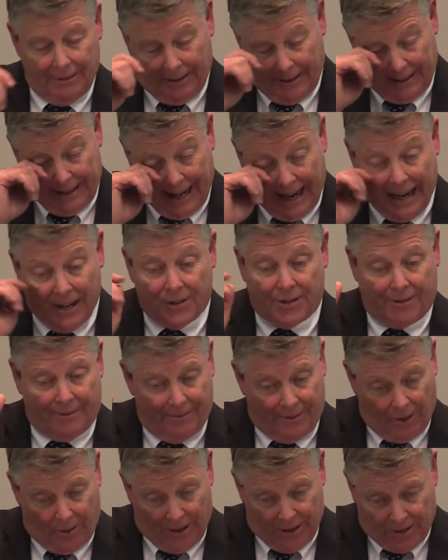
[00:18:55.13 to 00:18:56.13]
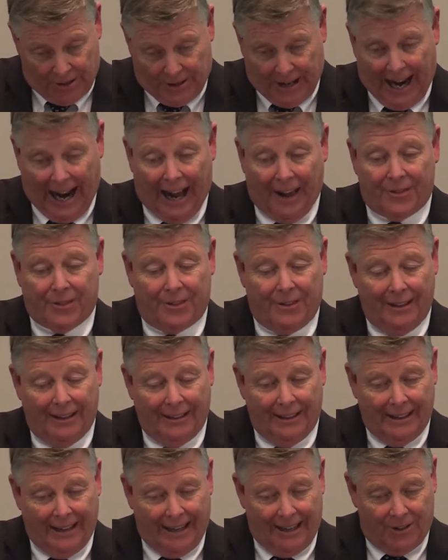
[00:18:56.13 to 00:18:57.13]
Yes, through his death,
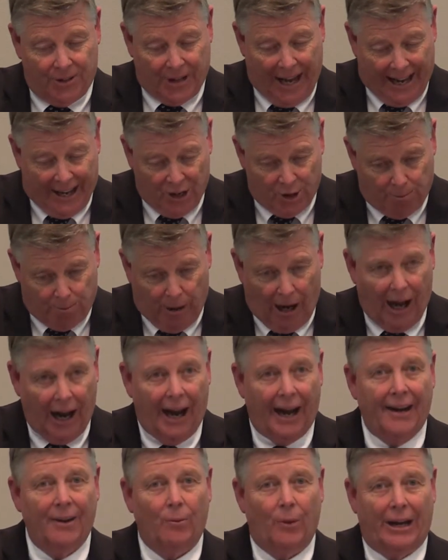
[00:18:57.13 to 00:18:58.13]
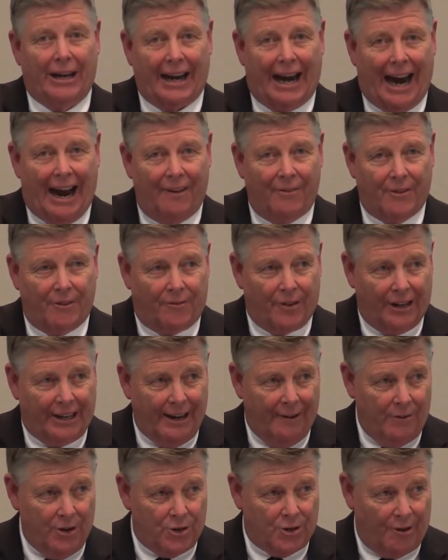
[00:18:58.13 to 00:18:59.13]
he shed his blood, we could have the
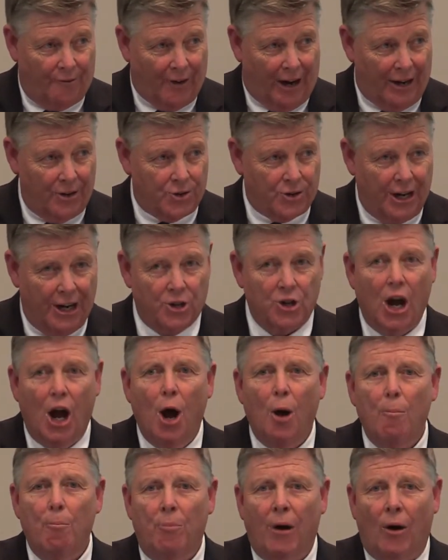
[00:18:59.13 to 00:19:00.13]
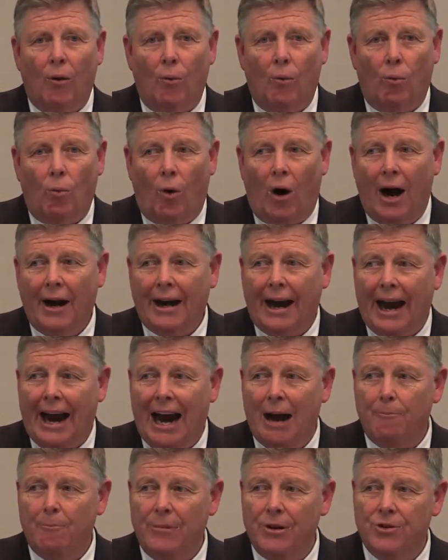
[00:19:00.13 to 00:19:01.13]
forgiveness of our sins. But what
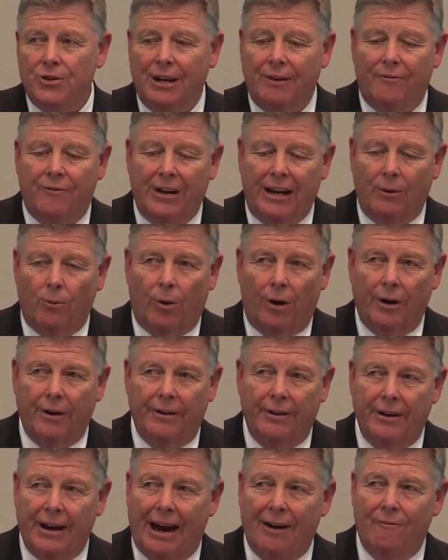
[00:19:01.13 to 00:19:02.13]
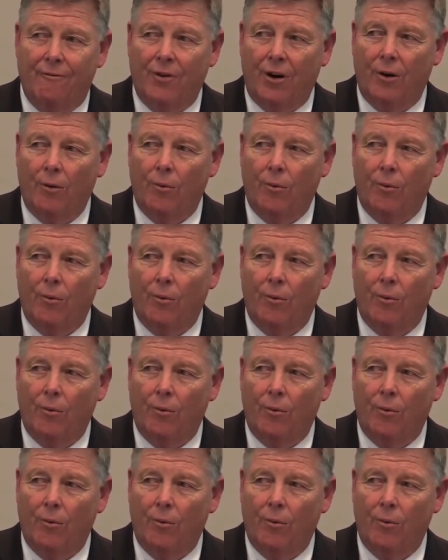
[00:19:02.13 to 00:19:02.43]
happens if he were never